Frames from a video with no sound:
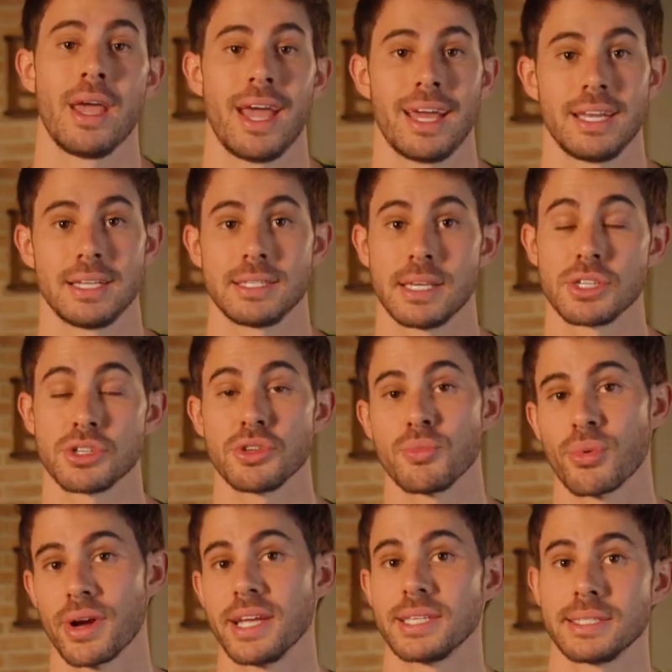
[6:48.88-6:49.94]
and it essentially
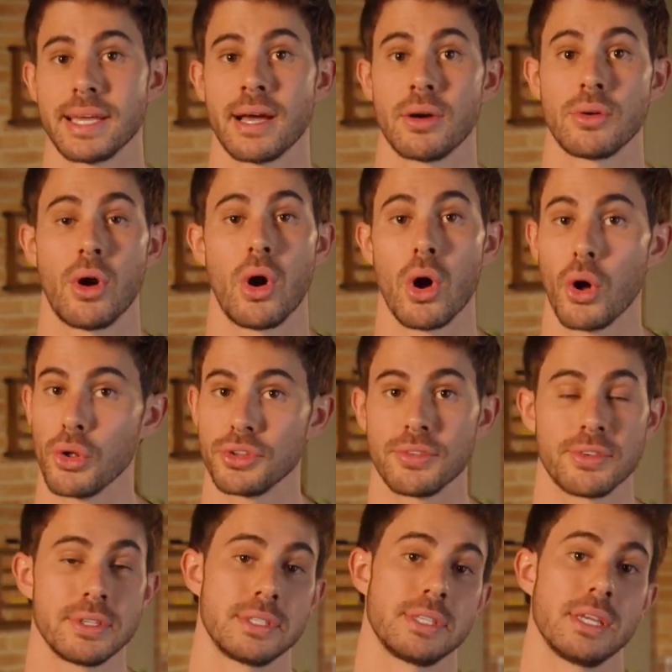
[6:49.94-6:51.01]
breaks down all
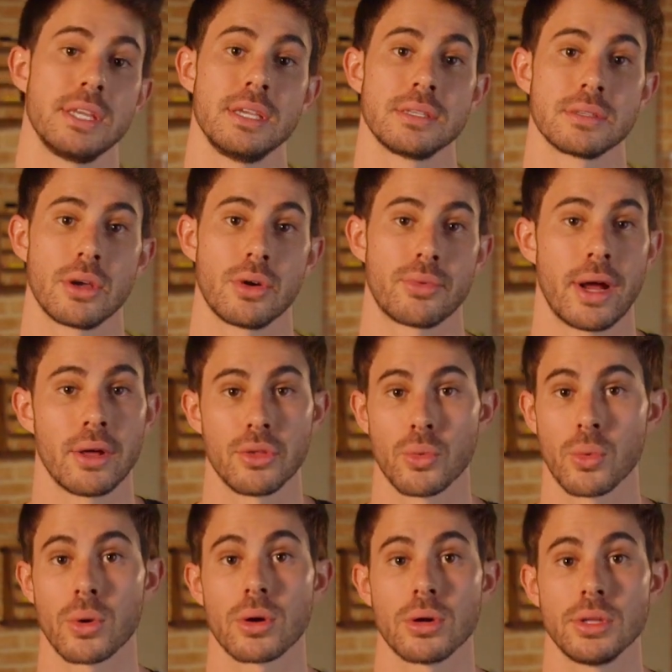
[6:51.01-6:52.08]
different cities around the
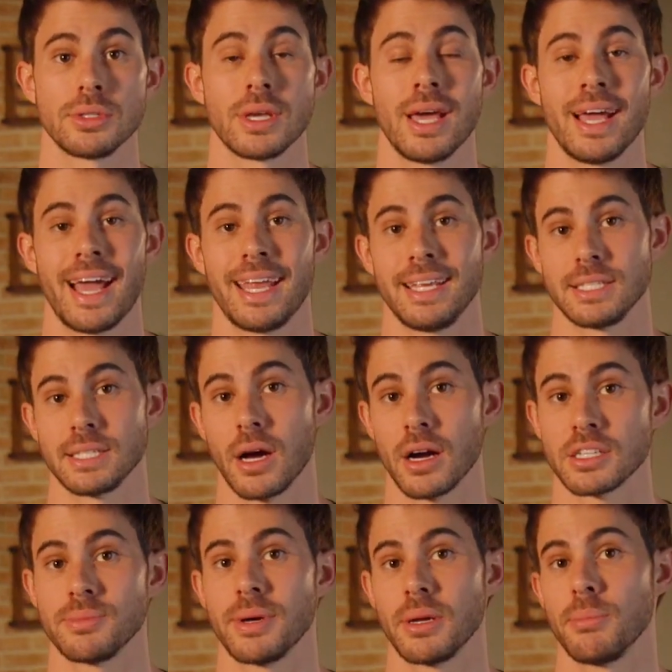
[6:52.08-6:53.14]
world, and it
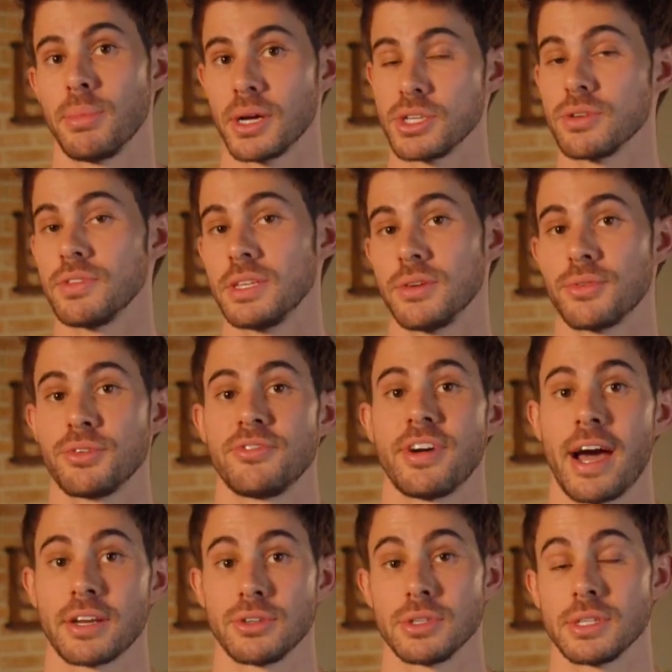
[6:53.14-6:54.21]
talks about a bunch of the different
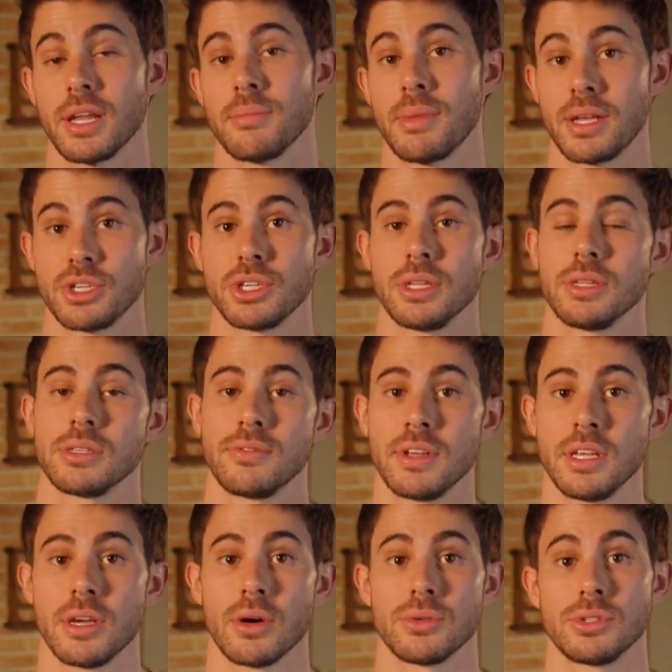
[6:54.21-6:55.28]
factors that I mentioned in this
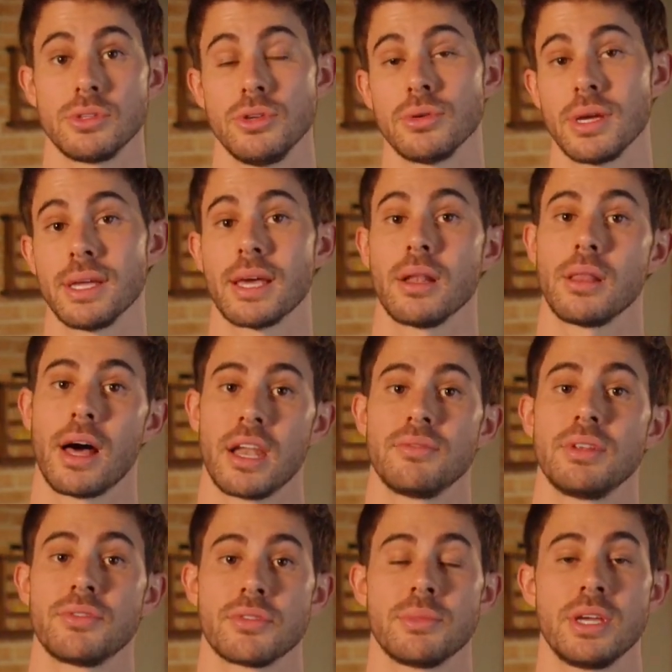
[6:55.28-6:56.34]
video. So you can get a lot of
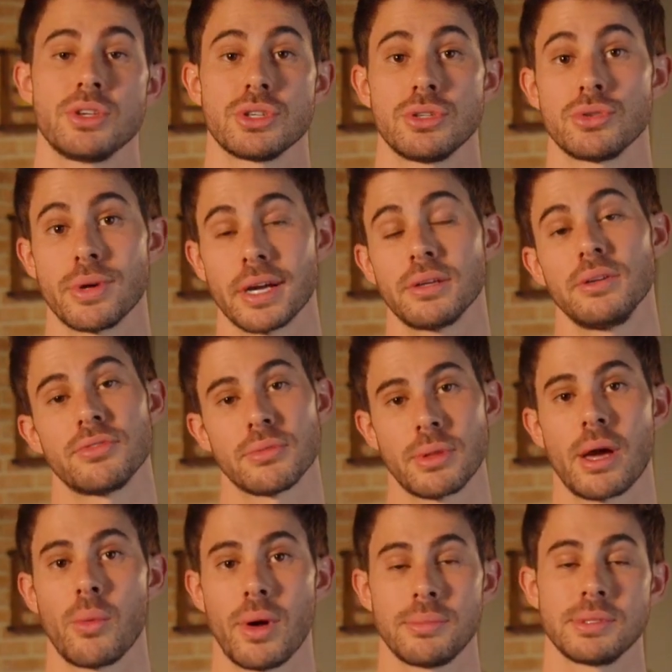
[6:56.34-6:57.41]
information directly from
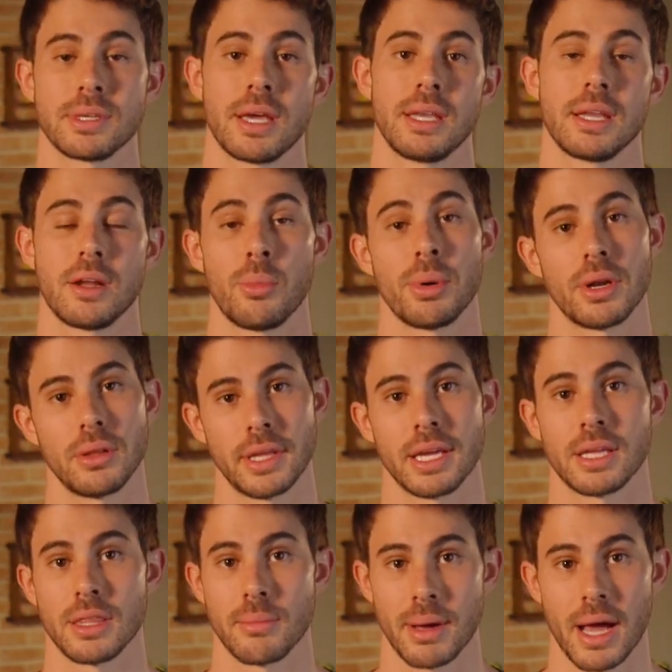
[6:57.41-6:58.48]
that website, and I'll put a
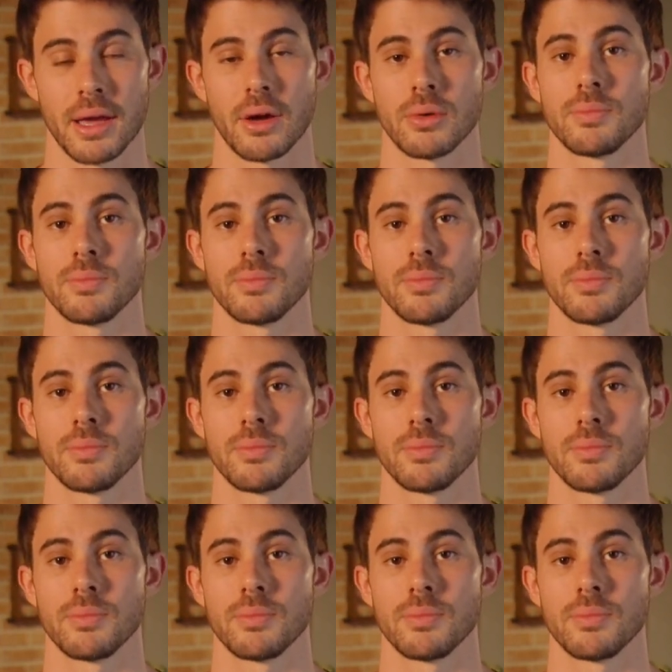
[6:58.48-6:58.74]
link in the bio.